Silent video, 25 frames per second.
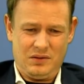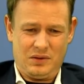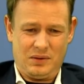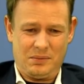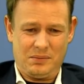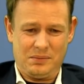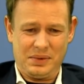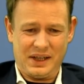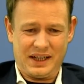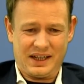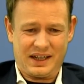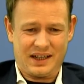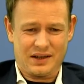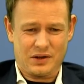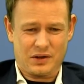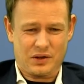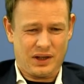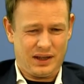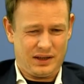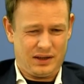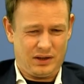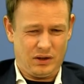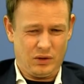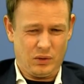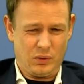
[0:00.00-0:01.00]
Black can
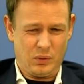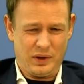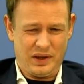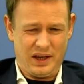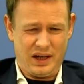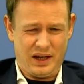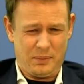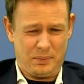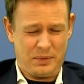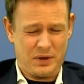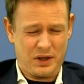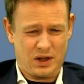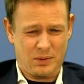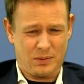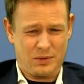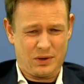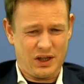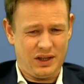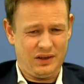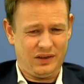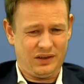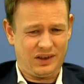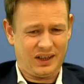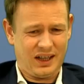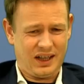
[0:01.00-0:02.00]
try to do without bishop
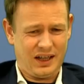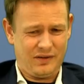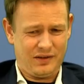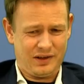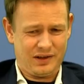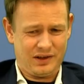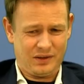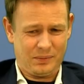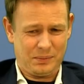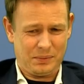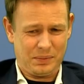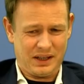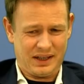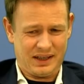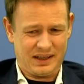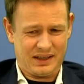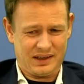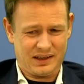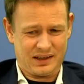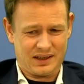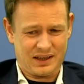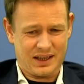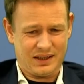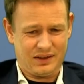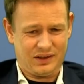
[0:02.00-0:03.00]
g7, playing
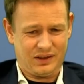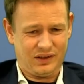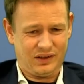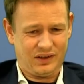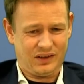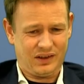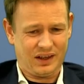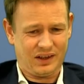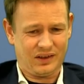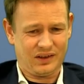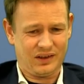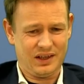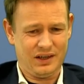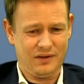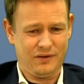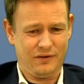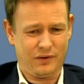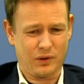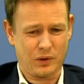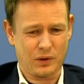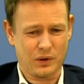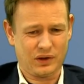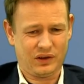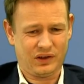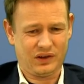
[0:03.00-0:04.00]
like knight c6,
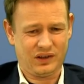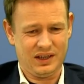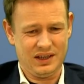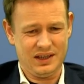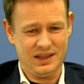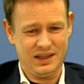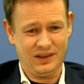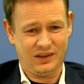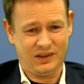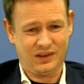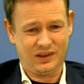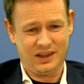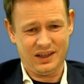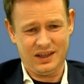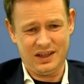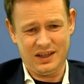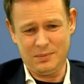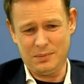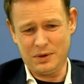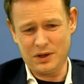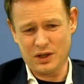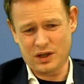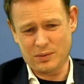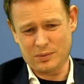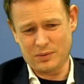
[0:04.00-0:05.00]
d4, cd, cd,
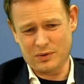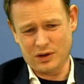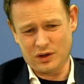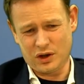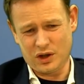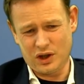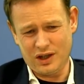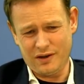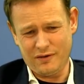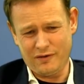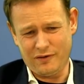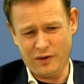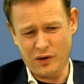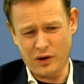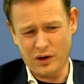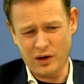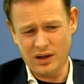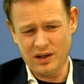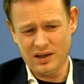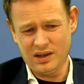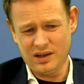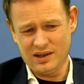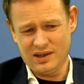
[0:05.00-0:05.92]
bishop to g4.